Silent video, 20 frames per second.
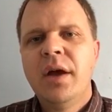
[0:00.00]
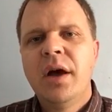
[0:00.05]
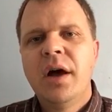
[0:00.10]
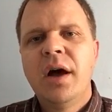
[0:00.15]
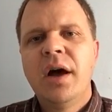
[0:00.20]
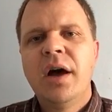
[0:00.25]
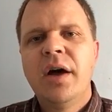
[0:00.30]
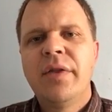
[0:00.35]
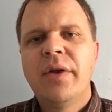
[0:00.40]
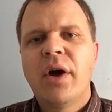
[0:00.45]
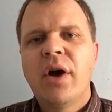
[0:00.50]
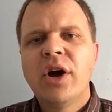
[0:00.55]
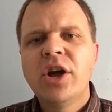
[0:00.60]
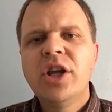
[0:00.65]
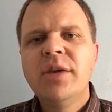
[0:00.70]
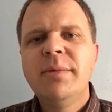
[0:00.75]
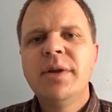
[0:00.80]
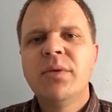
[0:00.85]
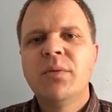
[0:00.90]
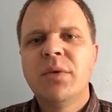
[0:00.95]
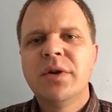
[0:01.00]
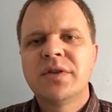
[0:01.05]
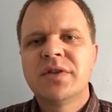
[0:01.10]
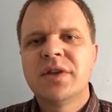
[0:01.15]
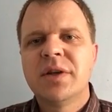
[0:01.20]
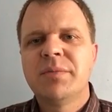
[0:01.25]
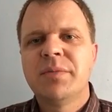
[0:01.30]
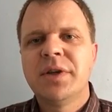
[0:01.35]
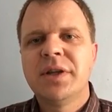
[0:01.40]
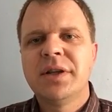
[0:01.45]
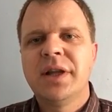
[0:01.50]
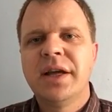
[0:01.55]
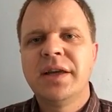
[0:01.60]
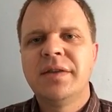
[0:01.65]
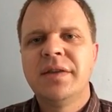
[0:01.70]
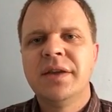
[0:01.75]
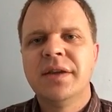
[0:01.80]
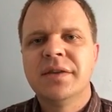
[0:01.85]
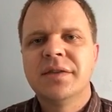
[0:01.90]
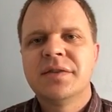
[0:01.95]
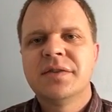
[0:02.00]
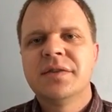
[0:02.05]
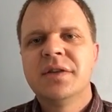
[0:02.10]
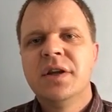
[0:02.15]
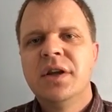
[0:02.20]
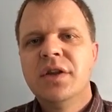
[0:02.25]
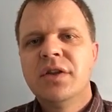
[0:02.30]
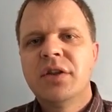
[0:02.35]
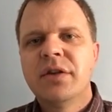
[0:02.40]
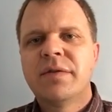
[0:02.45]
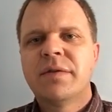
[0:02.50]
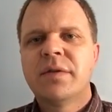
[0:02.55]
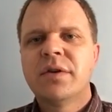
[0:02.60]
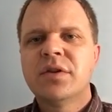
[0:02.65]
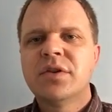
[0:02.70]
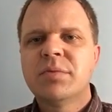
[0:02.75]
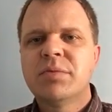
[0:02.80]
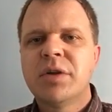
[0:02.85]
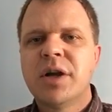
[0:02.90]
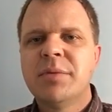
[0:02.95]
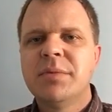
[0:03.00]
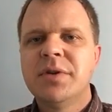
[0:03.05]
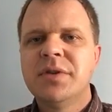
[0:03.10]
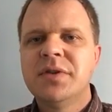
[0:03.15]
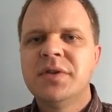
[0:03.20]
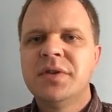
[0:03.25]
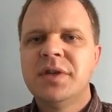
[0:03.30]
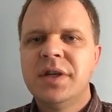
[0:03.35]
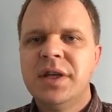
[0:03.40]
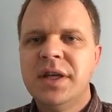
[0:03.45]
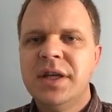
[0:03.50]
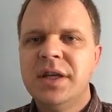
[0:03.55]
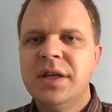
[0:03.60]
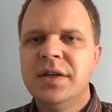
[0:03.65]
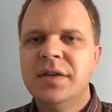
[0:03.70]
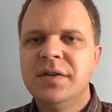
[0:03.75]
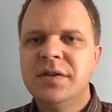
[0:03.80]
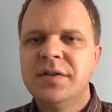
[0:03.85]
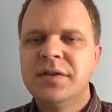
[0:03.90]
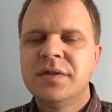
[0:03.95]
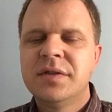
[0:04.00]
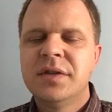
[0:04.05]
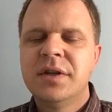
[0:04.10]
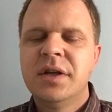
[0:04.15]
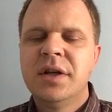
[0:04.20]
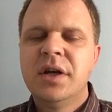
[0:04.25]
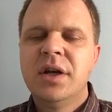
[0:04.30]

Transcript: The argument went something like this. The first premise is